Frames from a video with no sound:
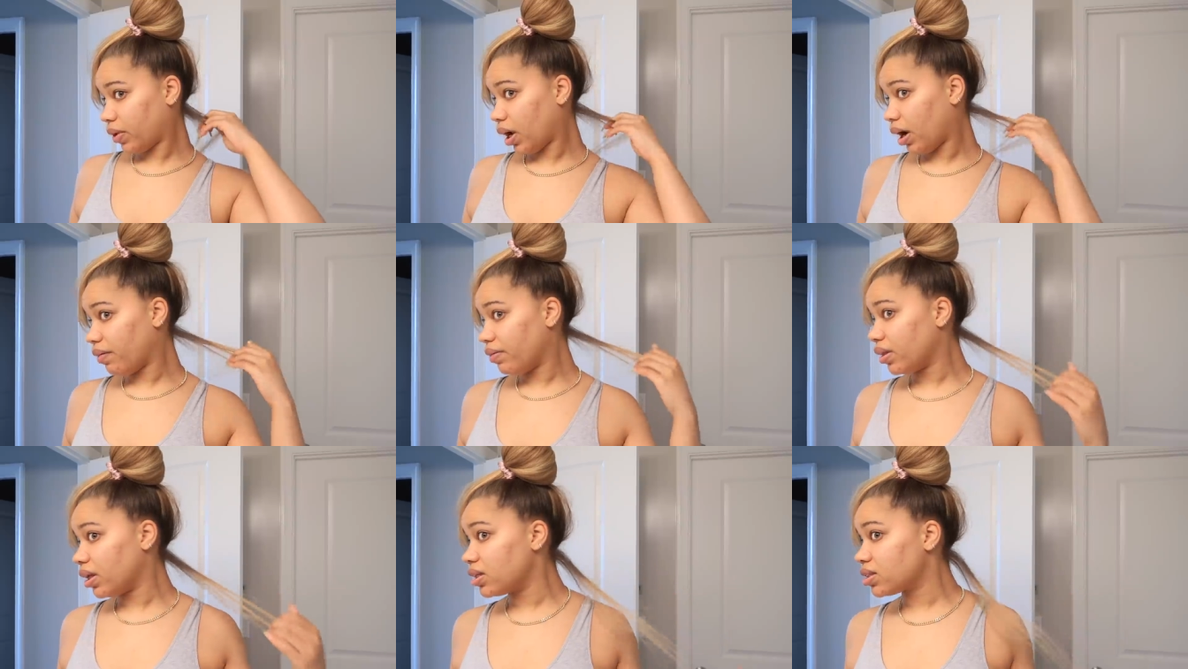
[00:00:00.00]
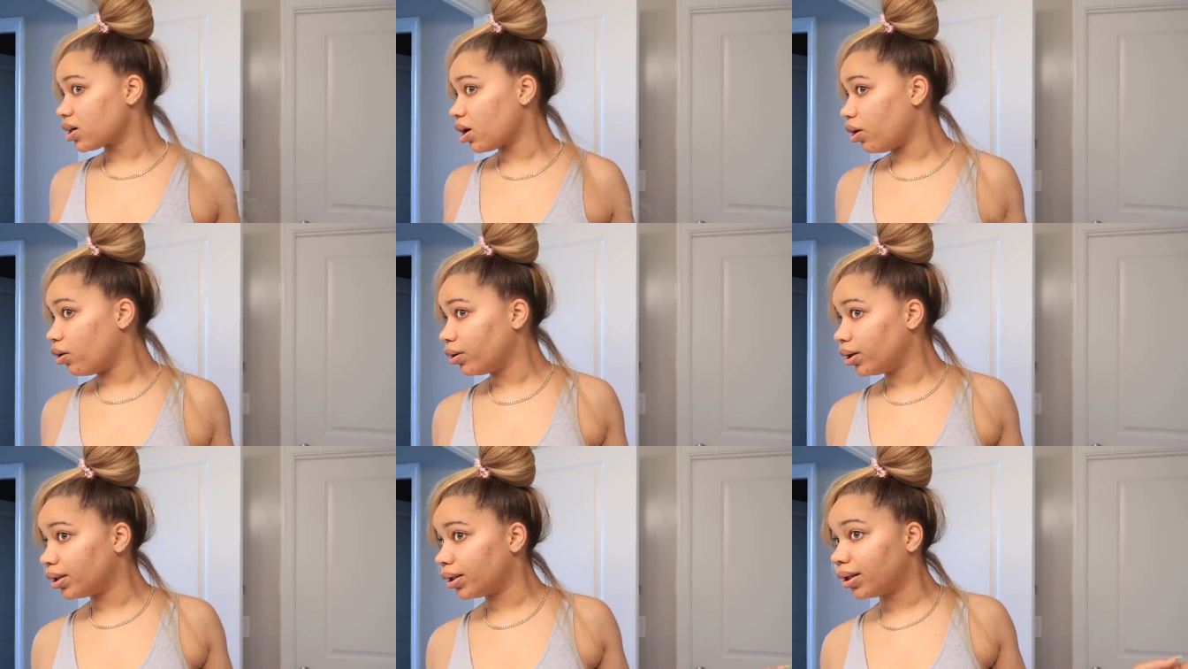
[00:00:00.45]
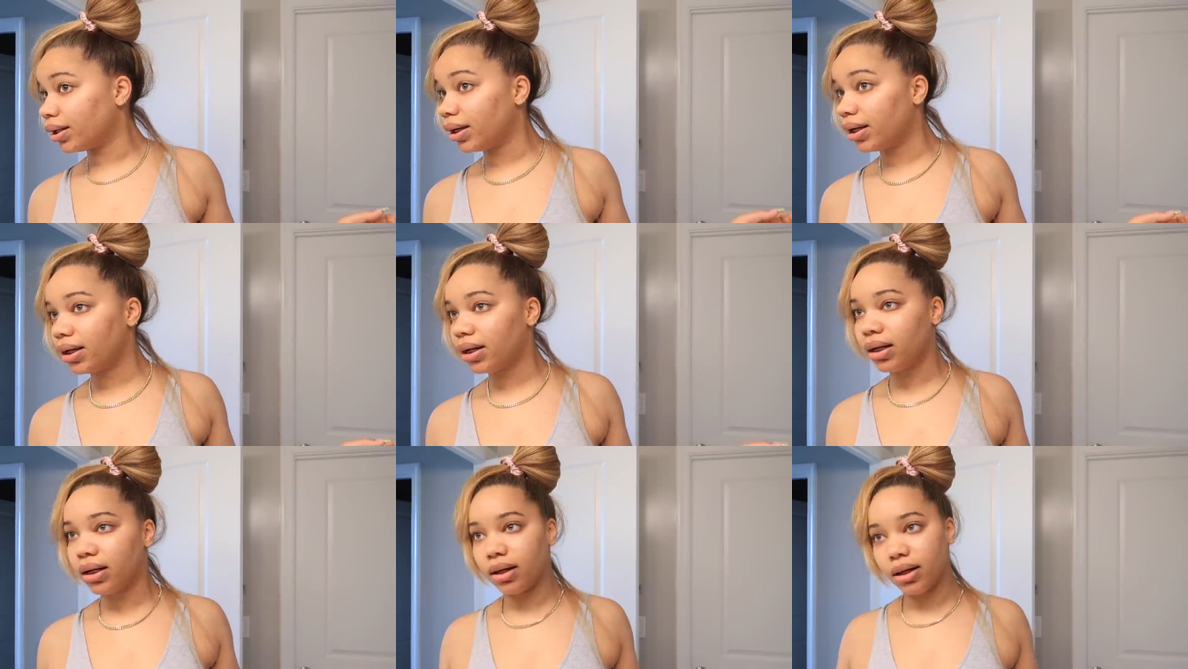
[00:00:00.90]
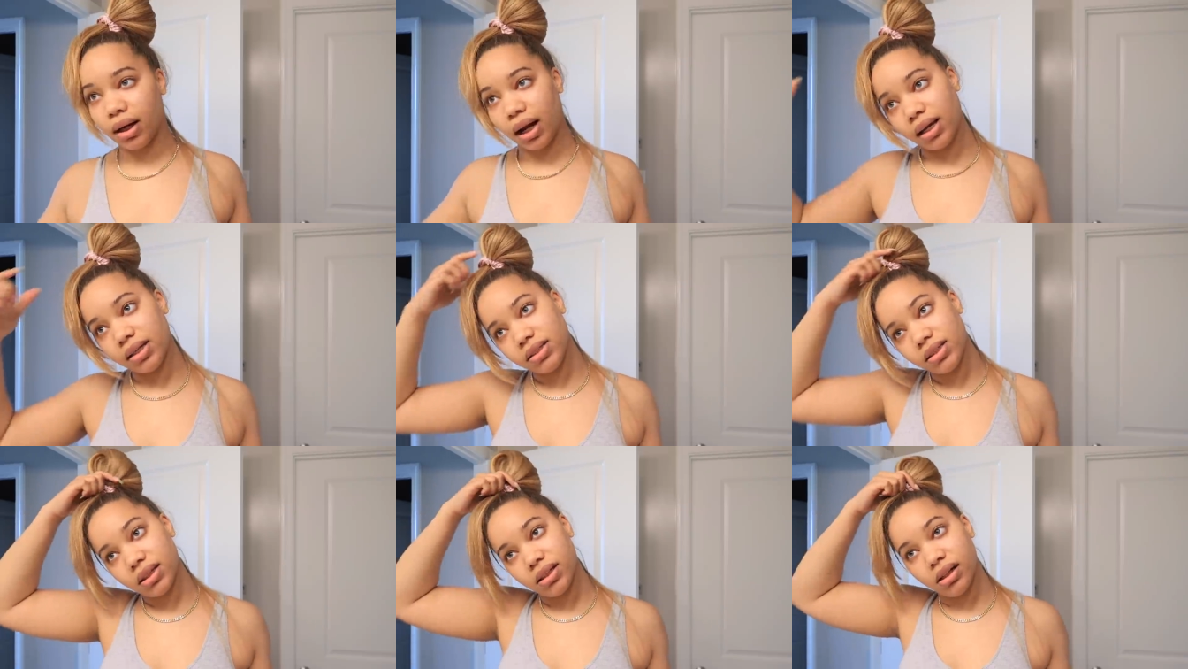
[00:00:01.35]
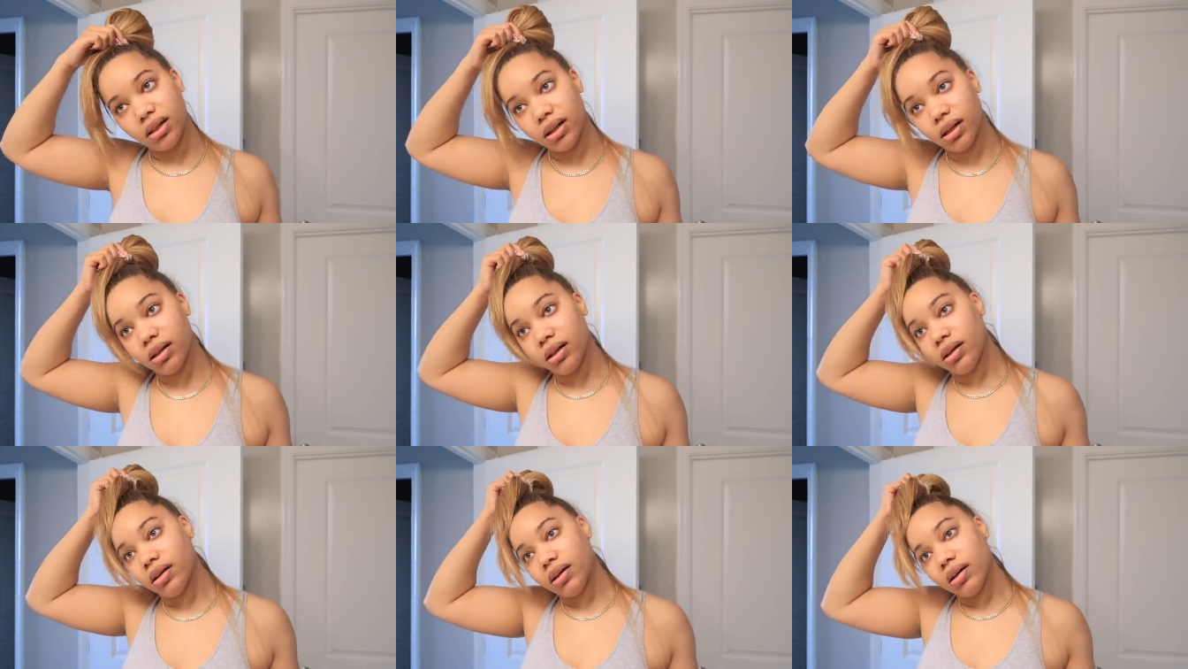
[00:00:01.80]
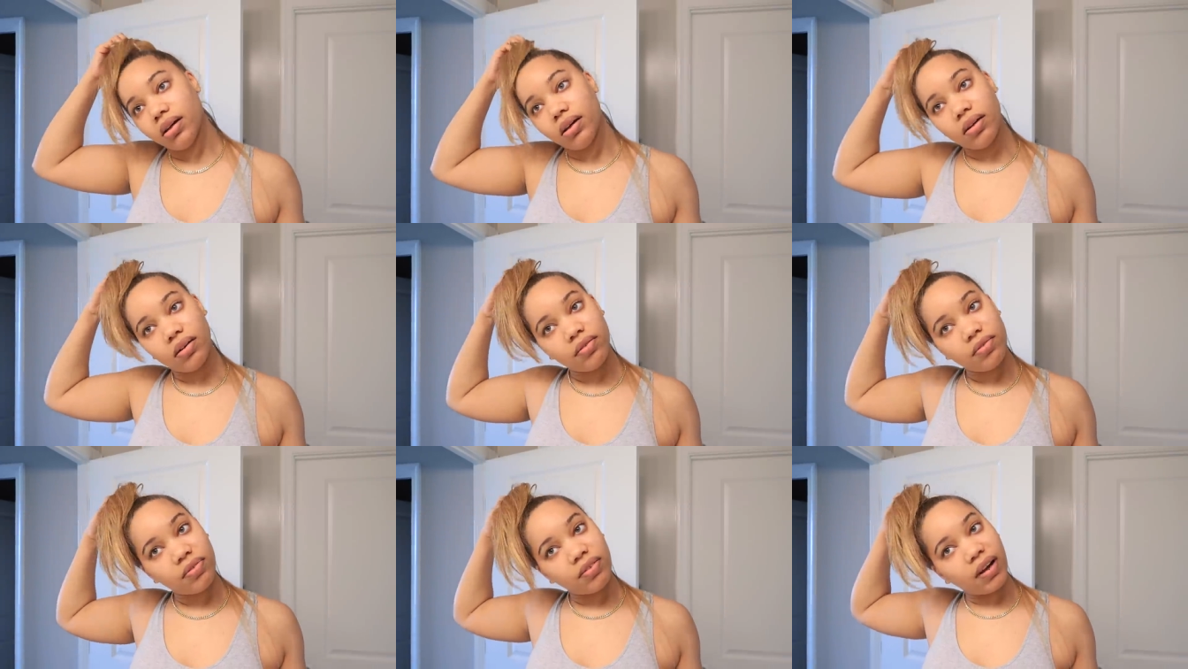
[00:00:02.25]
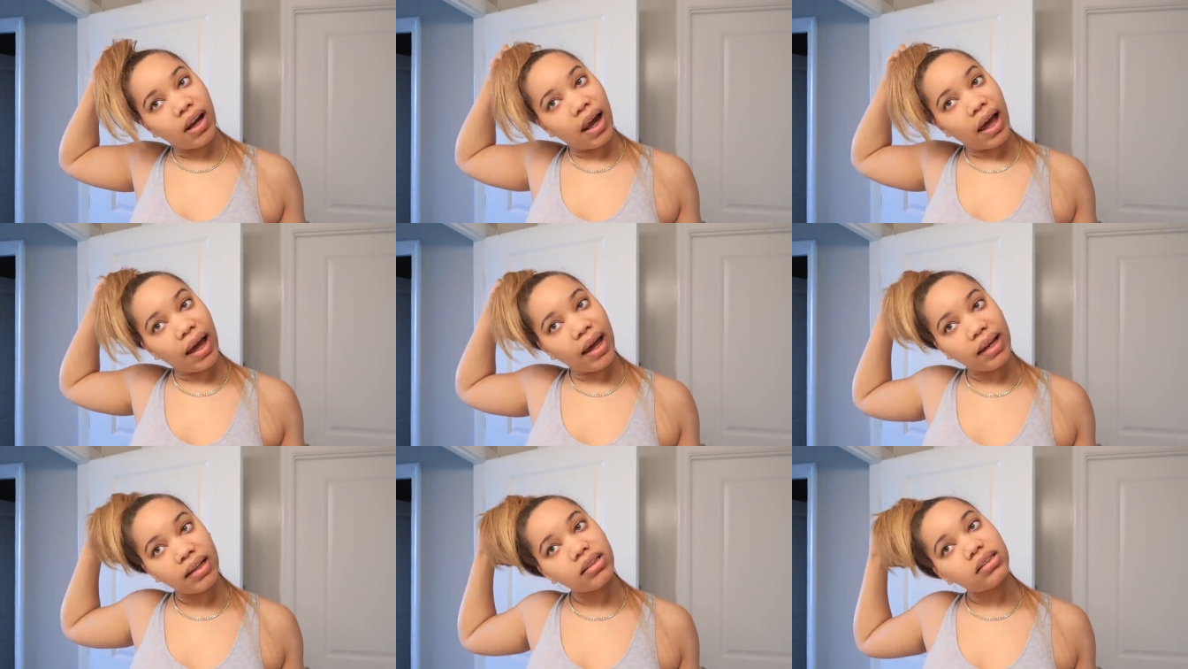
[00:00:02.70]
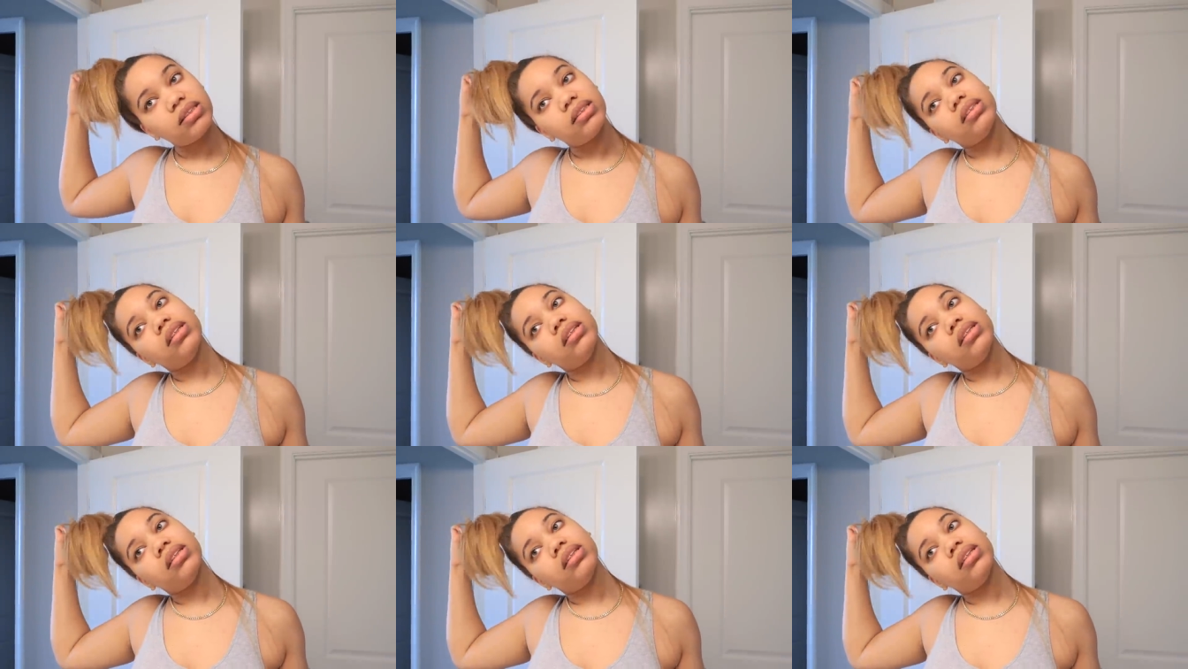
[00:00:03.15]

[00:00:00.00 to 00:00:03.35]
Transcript: Everything's all good, nice and flat